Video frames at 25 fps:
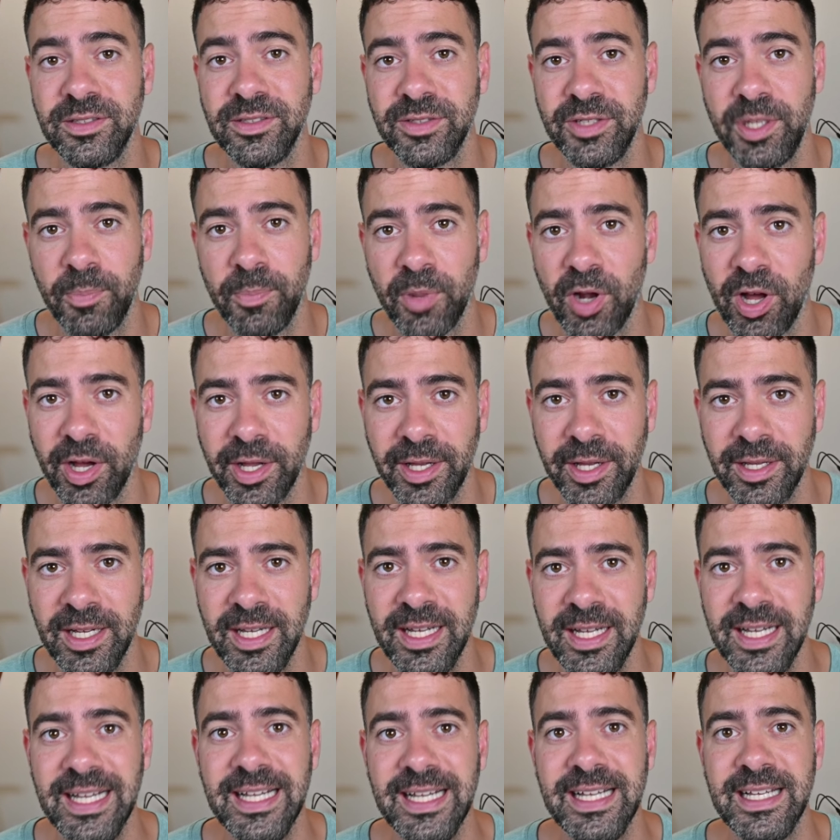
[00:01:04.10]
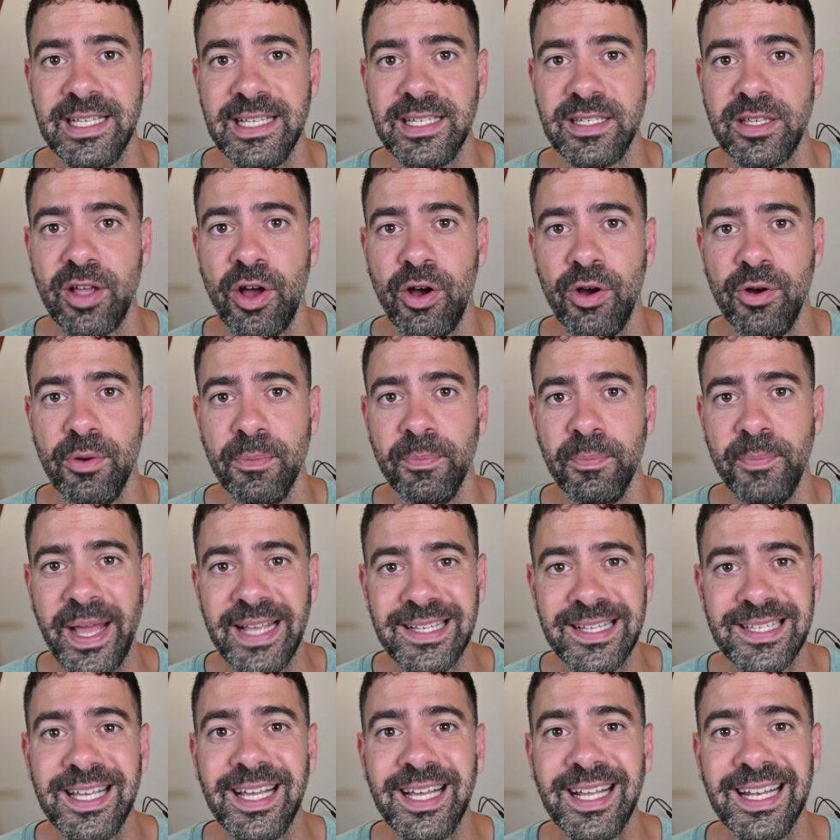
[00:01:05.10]
to deploy. So
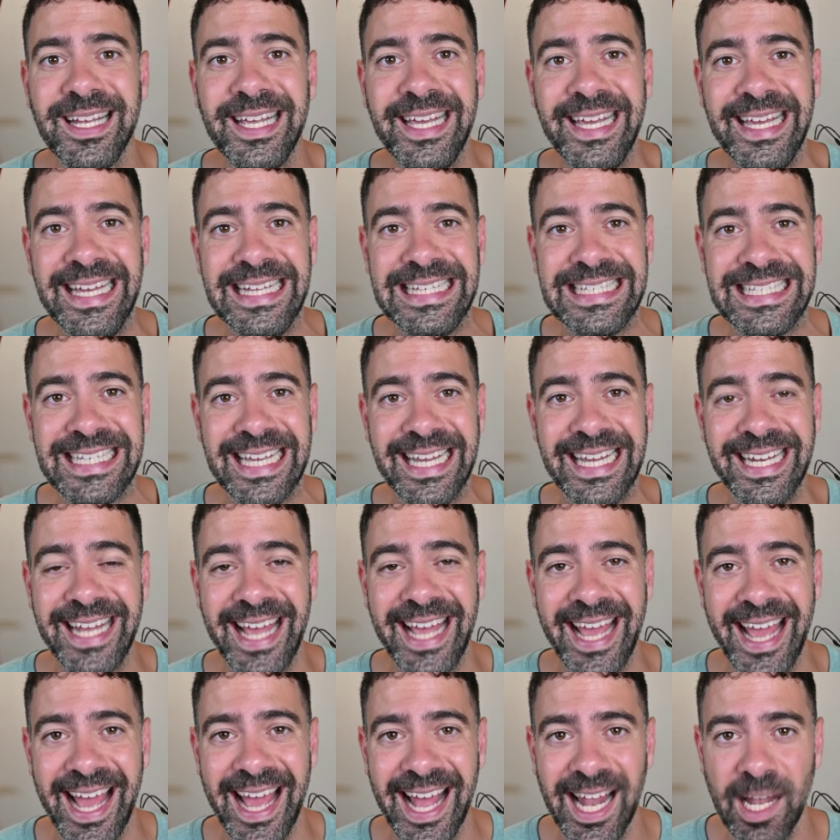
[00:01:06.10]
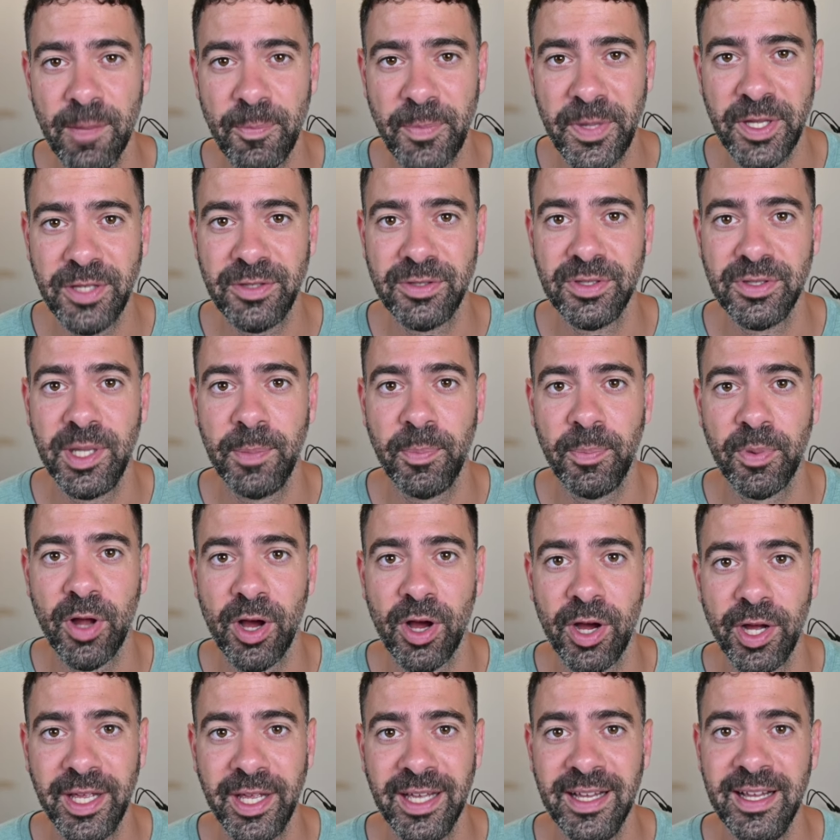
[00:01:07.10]
basically, it can help you to
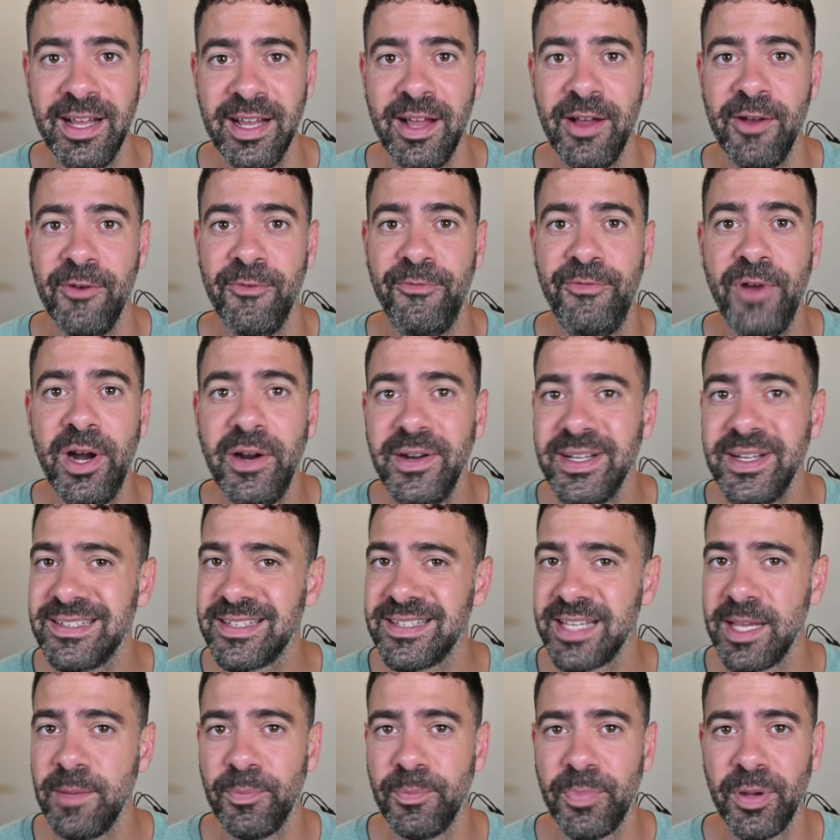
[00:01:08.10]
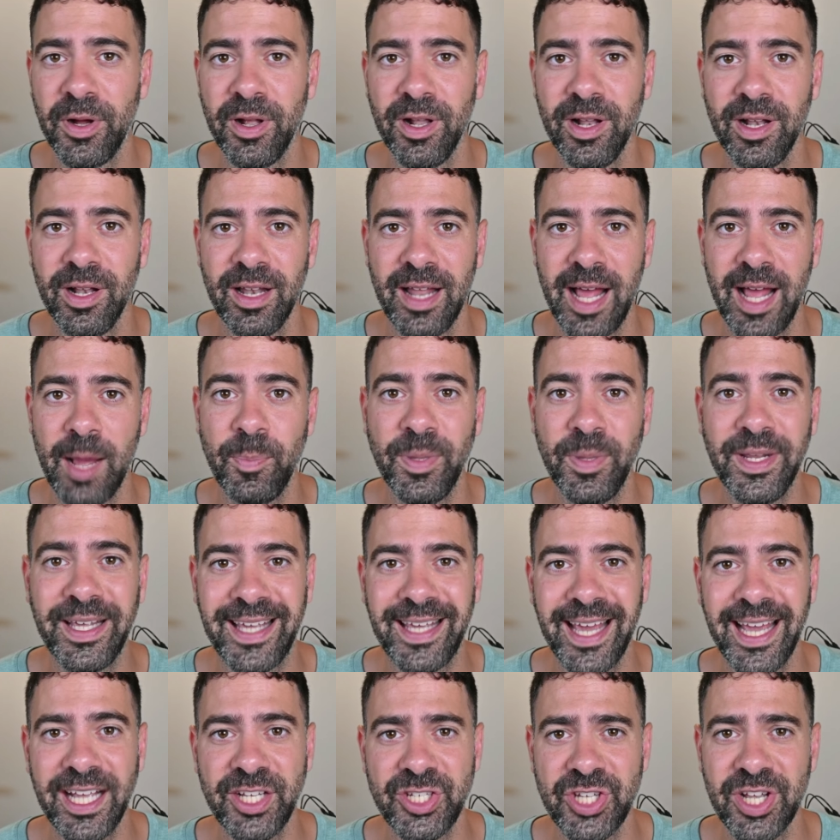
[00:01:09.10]
deploy very simple
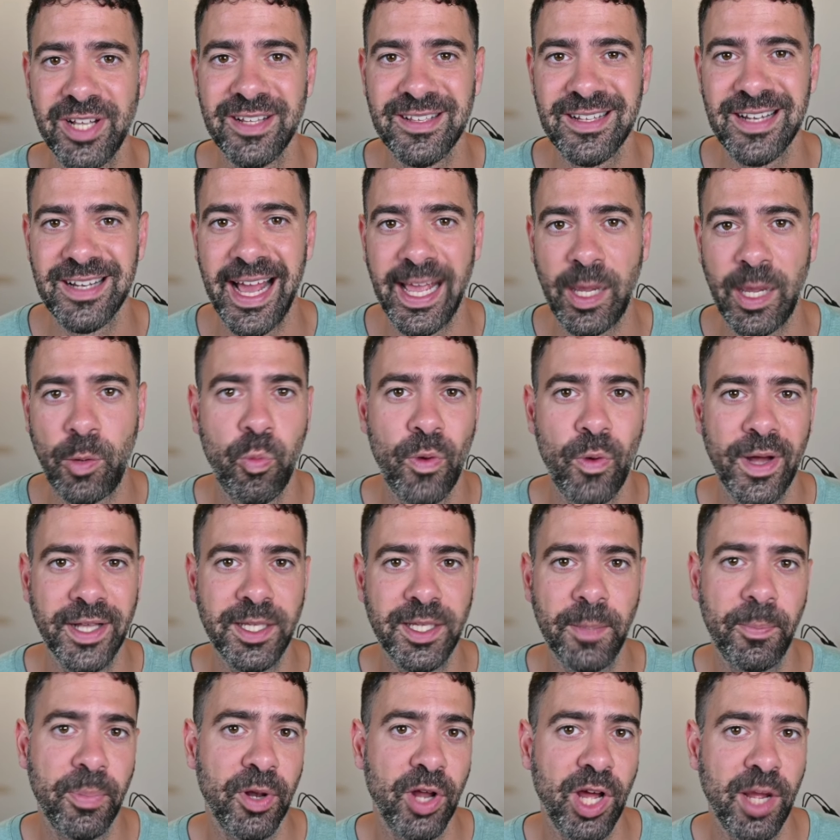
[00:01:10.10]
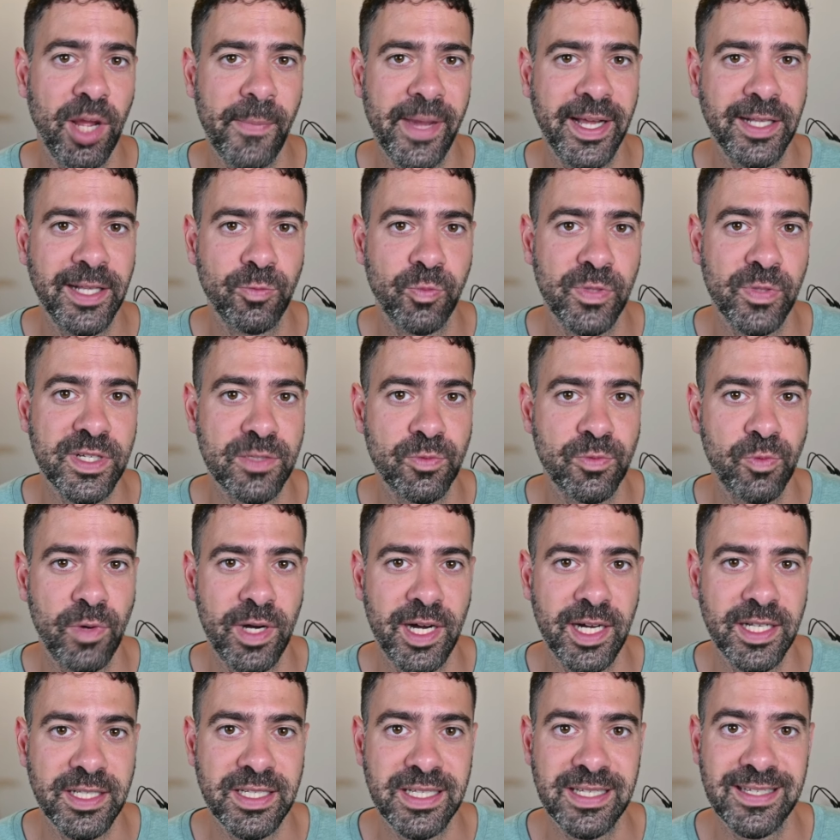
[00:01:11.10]
applications like one deployment with
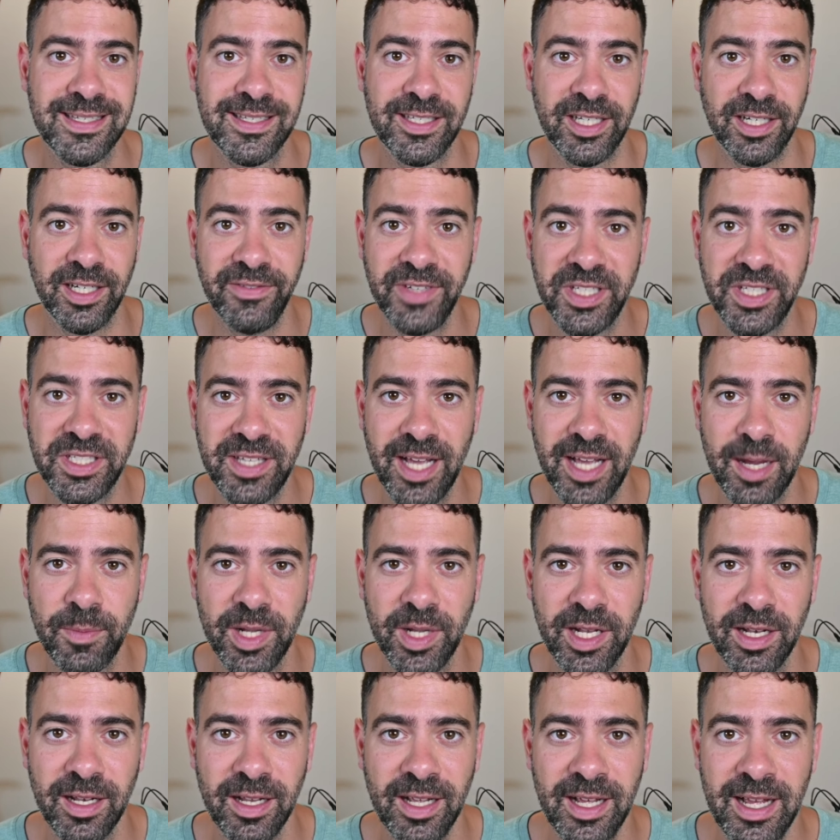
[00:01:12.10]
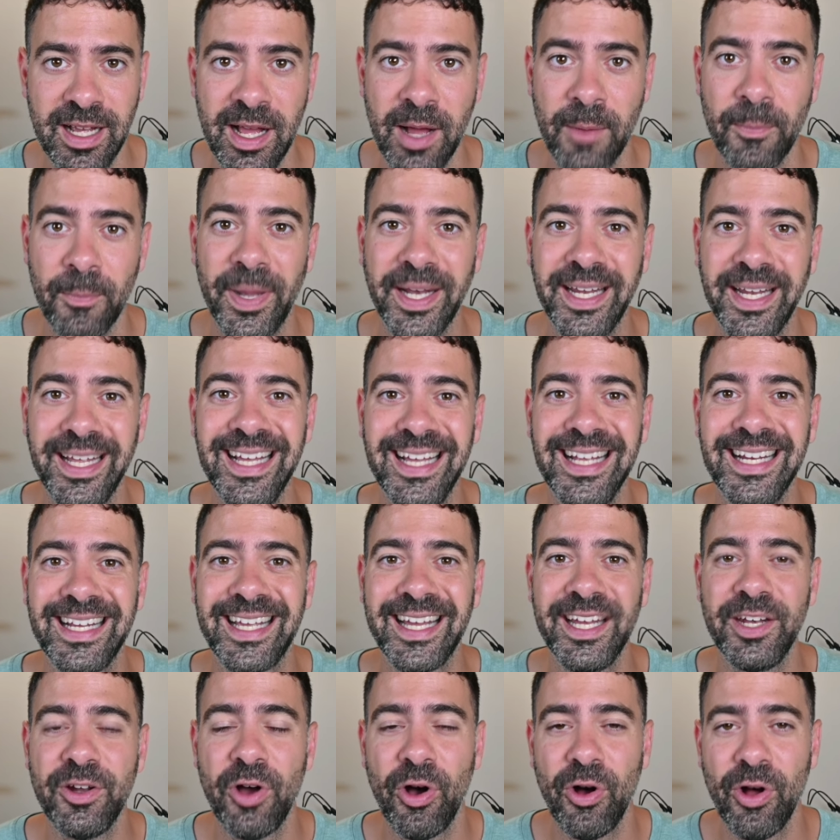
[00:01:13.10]
one service YAML, but
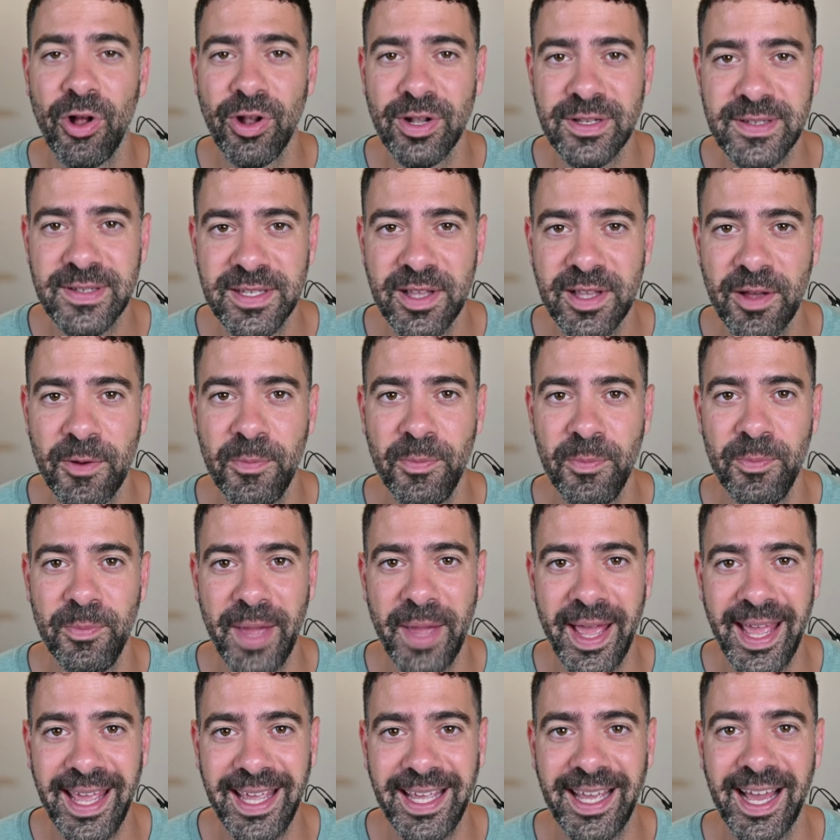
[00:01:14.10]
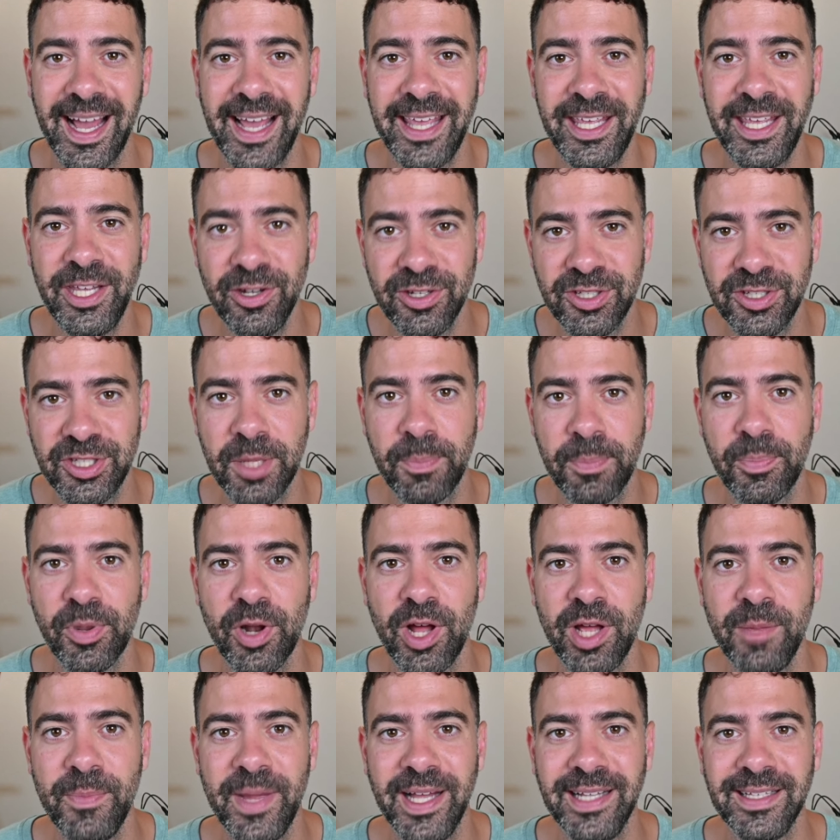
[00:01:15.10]
it can also make a huge
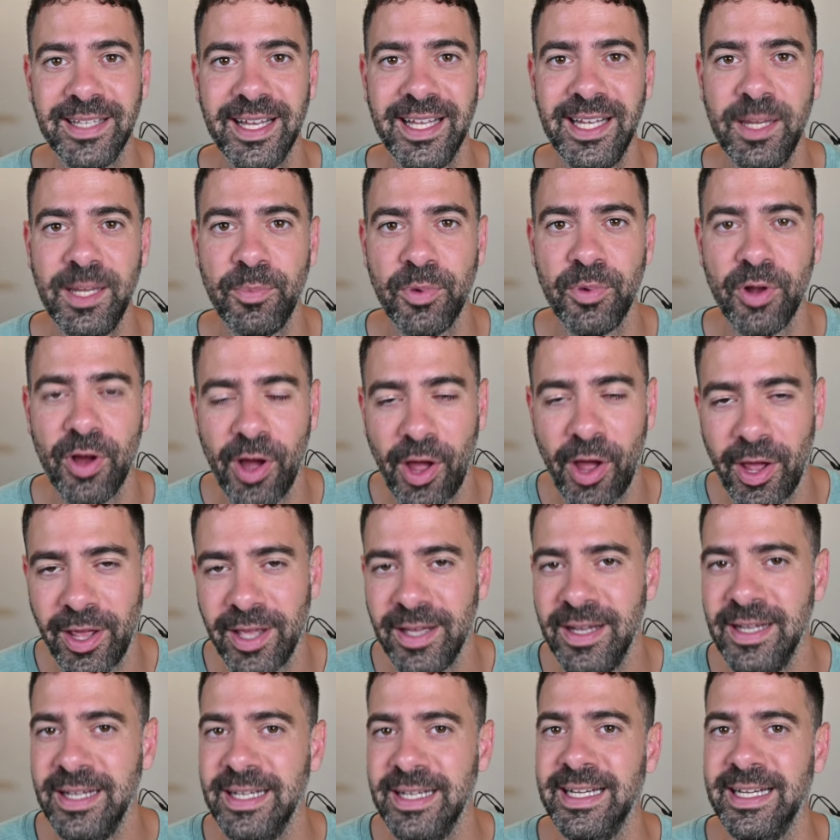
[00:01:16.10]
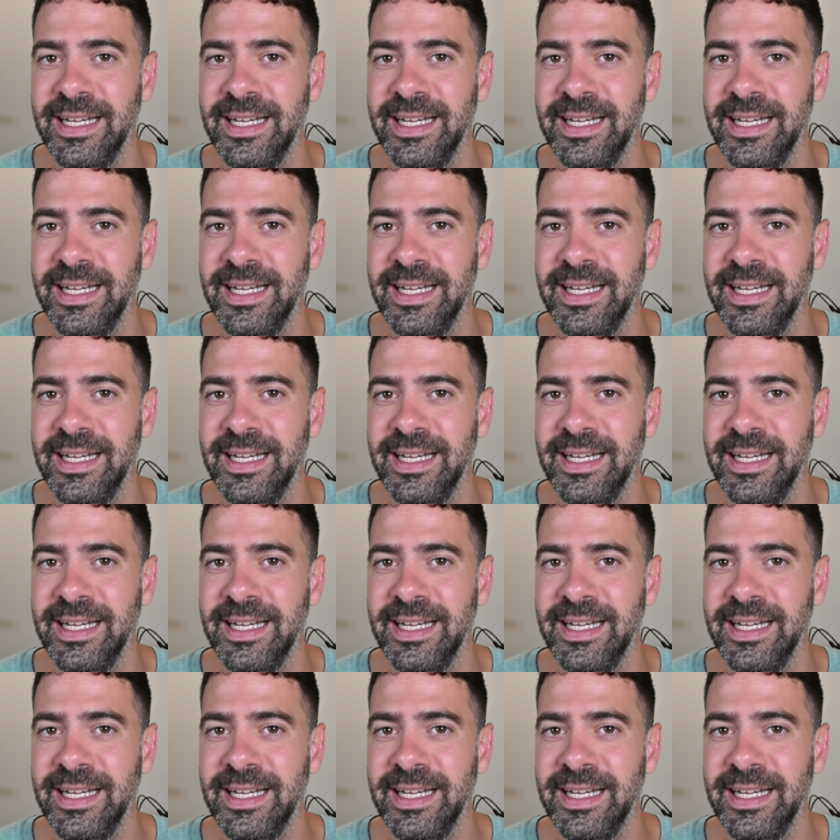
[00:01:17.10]
deployment and deploy,